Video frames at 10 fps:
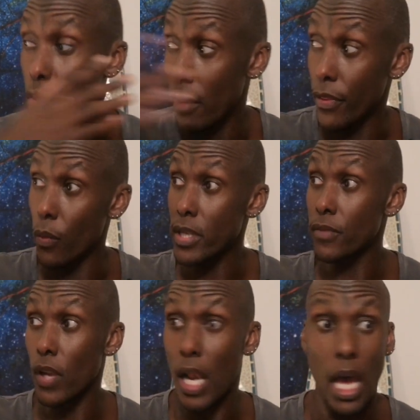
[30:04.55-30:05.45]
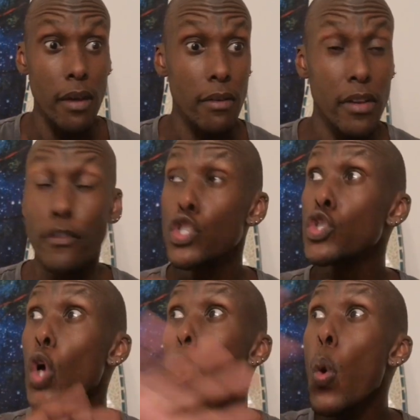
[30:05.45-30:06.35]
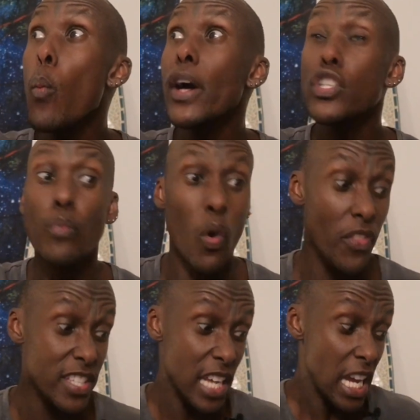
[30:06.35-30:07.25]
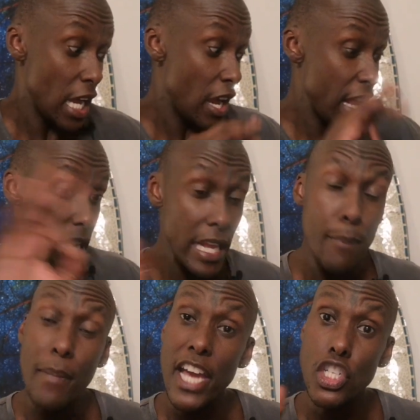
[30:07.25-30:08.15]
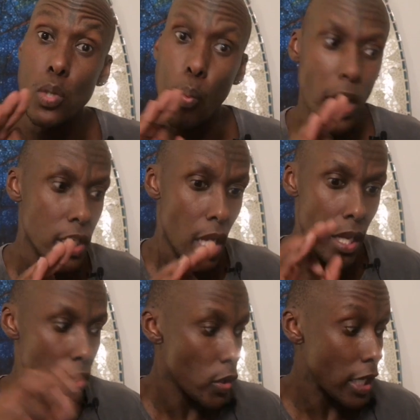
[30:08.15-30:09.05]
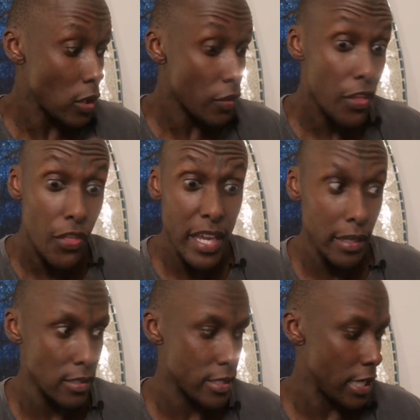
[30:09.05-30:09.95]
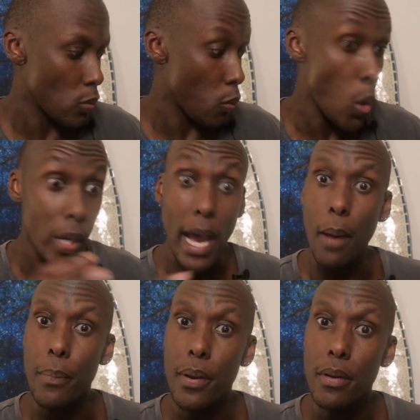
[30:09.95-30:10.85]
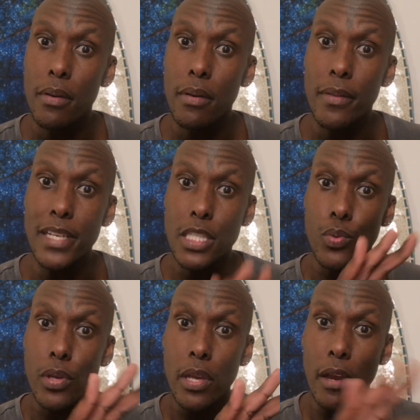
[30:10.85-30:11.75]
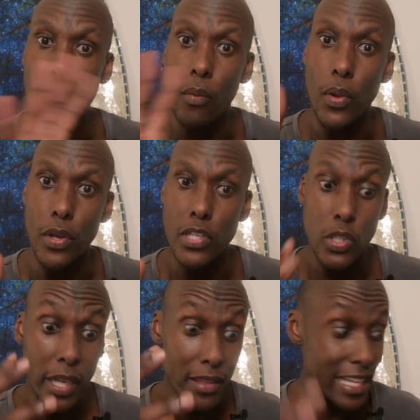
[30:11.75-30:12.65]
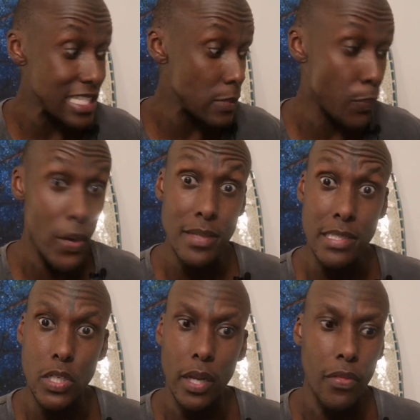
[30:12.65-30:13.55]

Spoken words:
You have the rest of your life. You have so much more. Imagine look at all the things that woke up these 3 and 4 years. Look at the experiences.